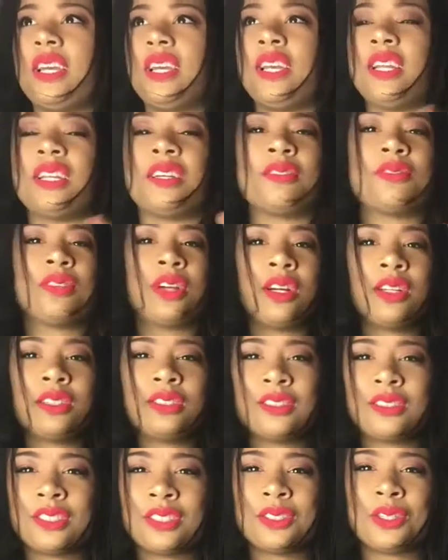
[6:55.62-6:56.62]
And I've
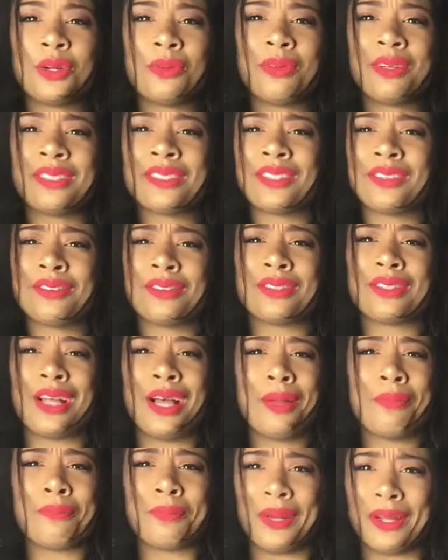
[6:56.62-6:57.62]
gotten to know myself a
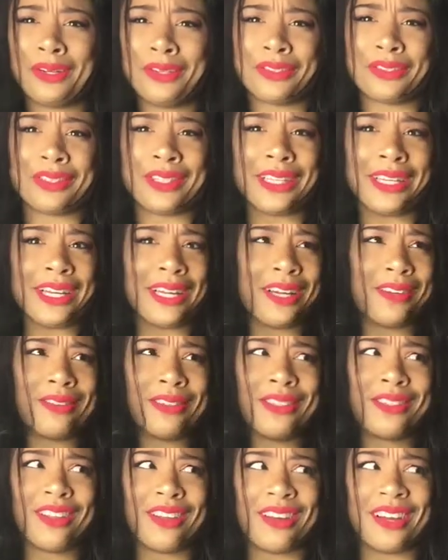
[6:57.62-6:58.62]
lot better than I
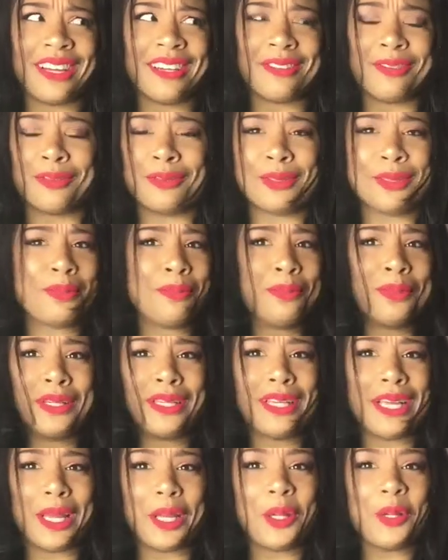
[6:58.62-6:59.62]
ever thought I would
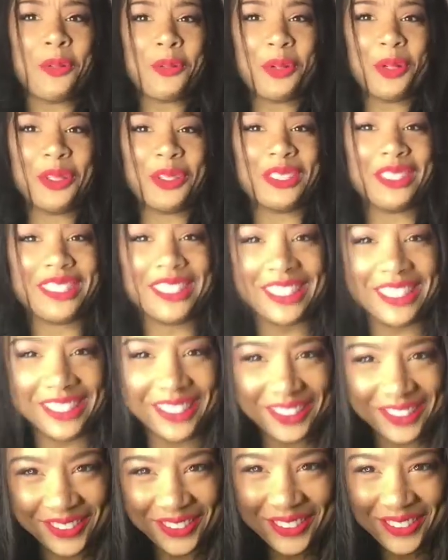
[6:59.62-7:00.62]
be able
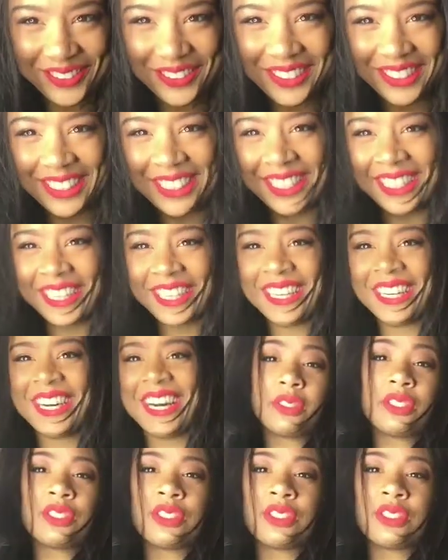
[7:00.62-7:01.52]
to.